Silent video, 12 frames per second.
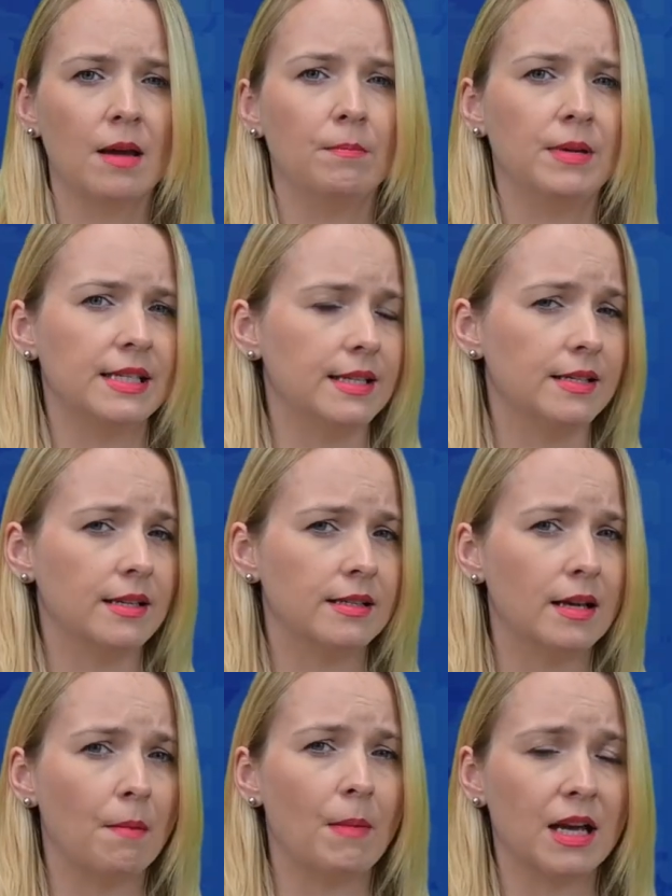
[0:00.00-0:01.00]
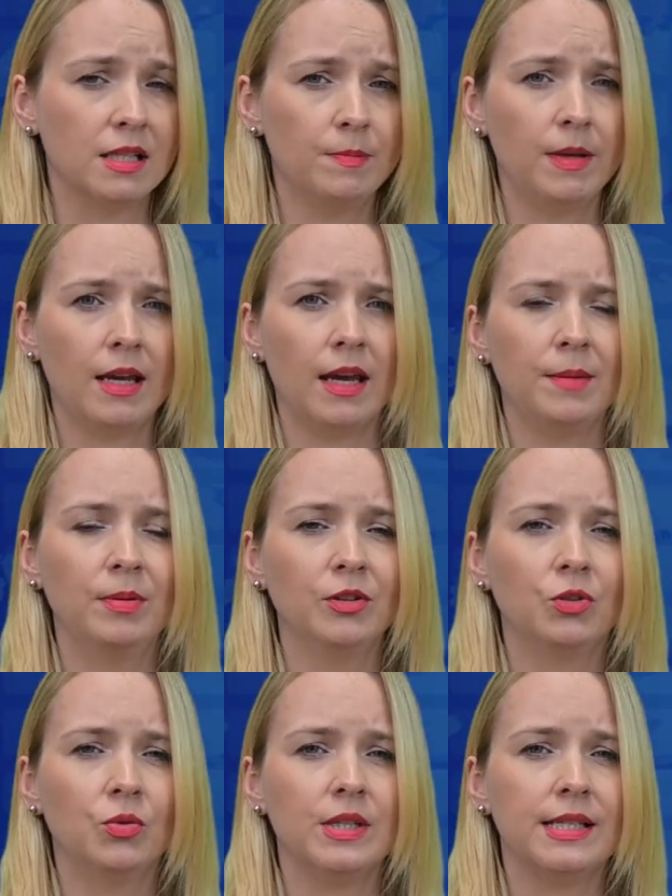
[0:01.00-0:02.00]
Businesses must be able
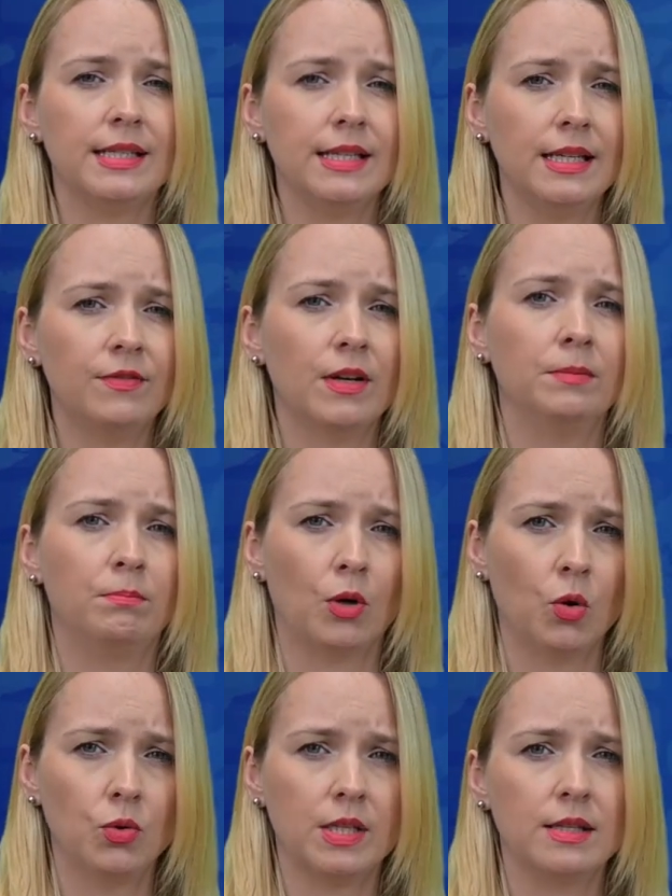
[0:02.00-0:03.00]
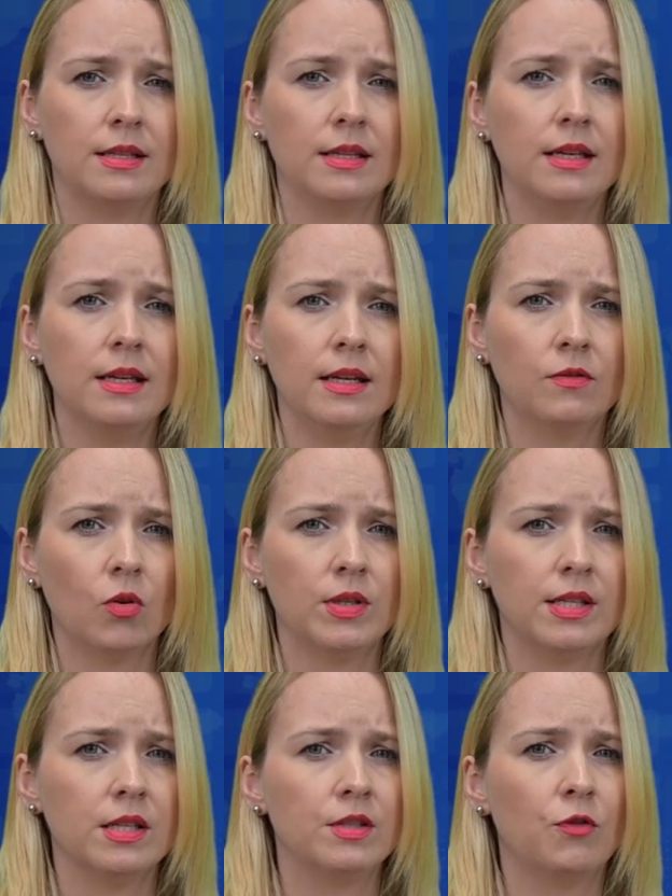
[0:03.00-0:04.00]
to receive and process
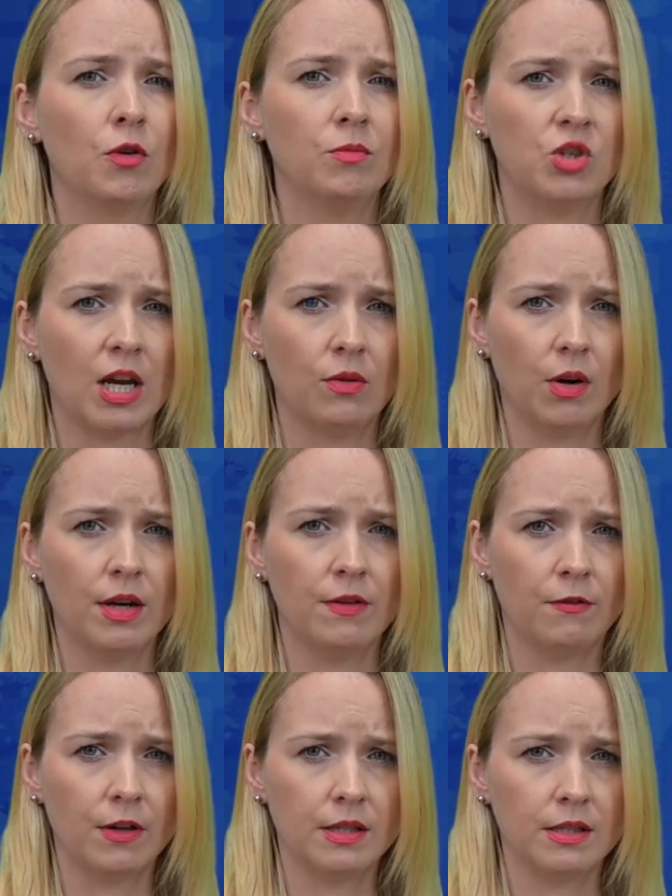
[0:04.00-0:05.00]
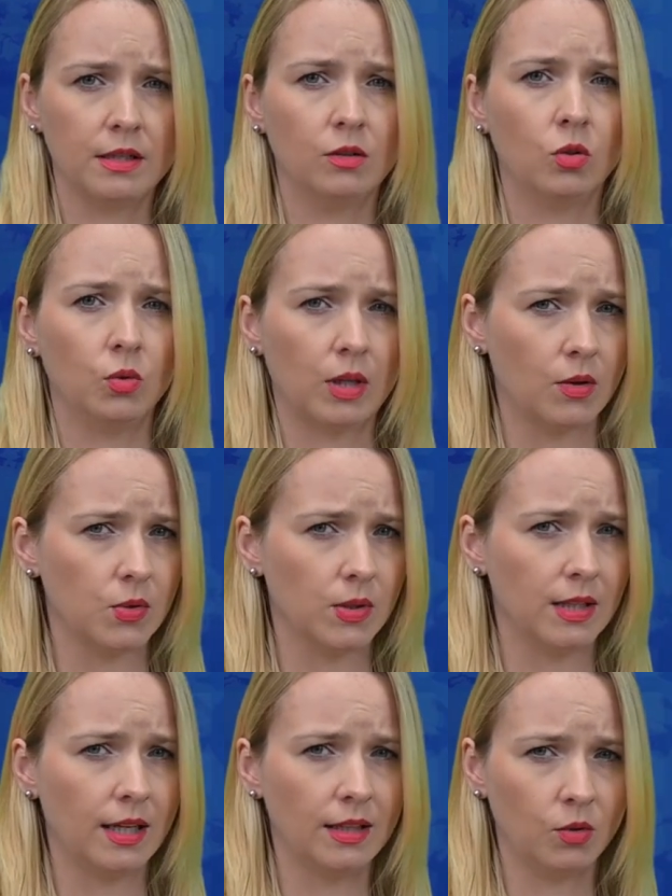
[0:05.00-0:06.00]
e-invoices from January 1st,
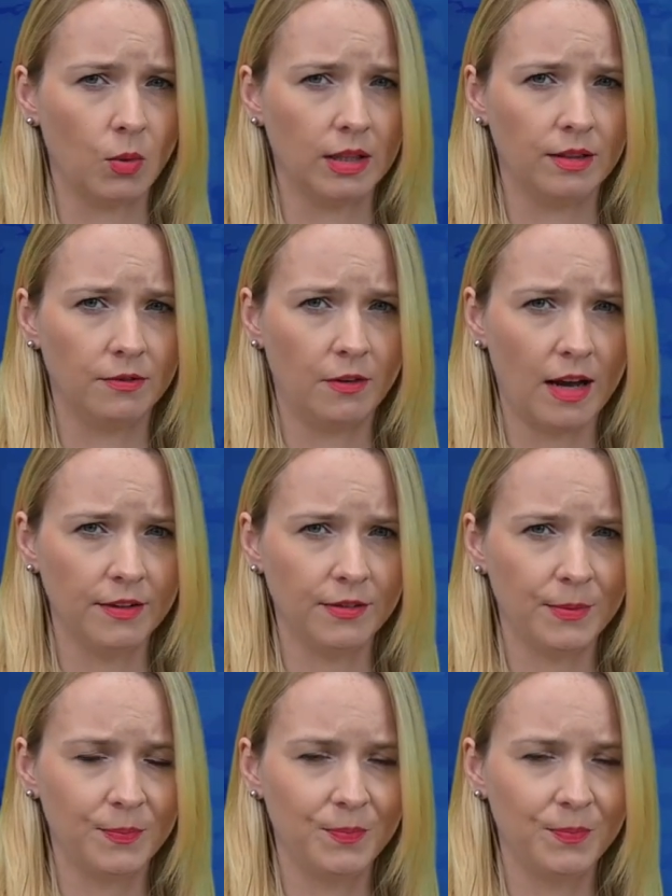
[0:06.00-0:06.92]
2025.